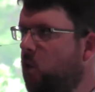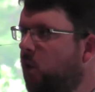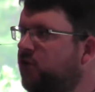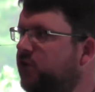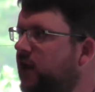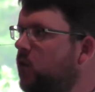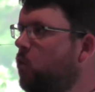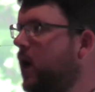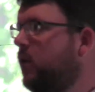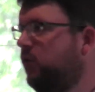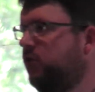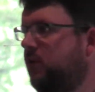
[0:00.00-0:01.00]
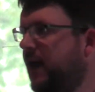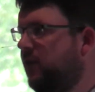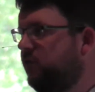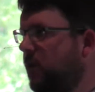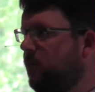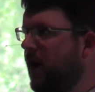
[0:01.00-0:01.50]
Once again, when was the
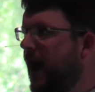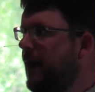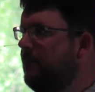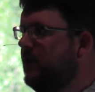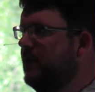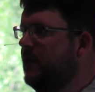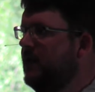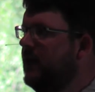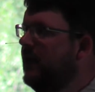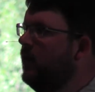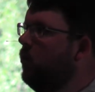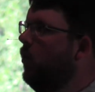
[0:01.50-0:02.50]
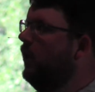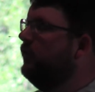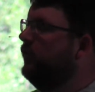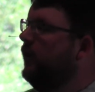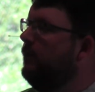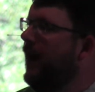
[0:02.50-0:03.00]
Last Supper happening? It
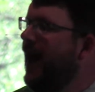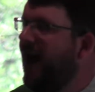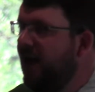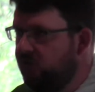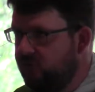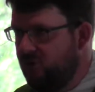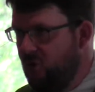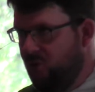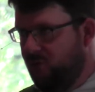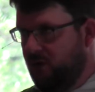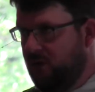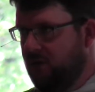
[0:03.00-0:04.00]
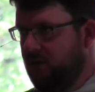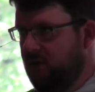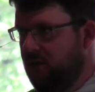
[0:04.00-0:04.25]
was the Passover.